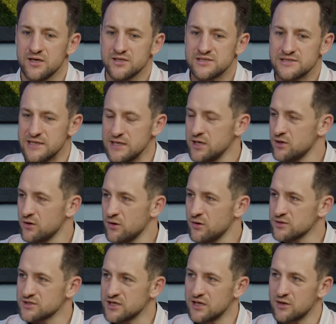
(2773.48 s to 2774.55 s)

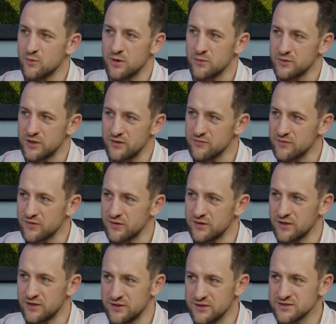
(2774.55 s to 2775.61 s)
CEOs get away with everything.
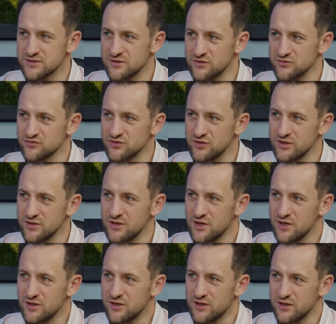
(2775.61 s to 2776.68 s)
In this country,
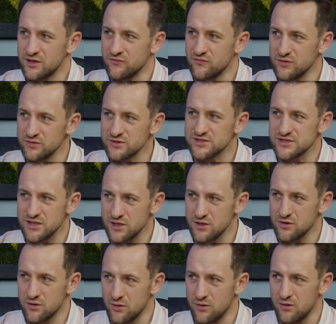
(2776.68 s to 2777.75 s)
like if you're a
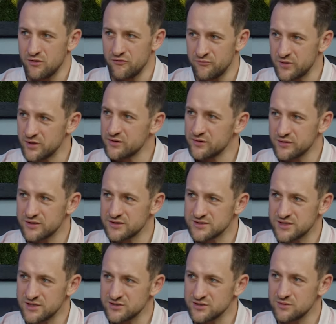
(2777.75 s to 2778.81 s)
CEO of a big
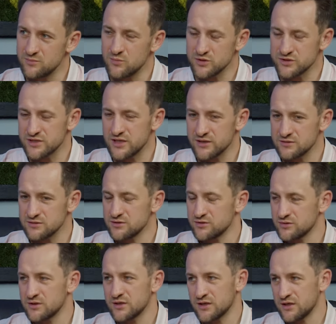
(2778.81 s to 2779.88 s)
organization, most likely you're
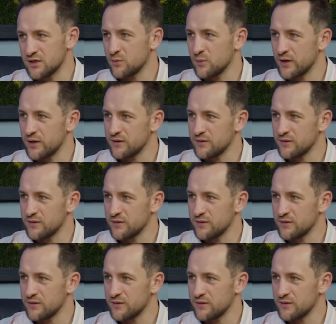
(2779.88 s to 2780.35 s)
gonna get away.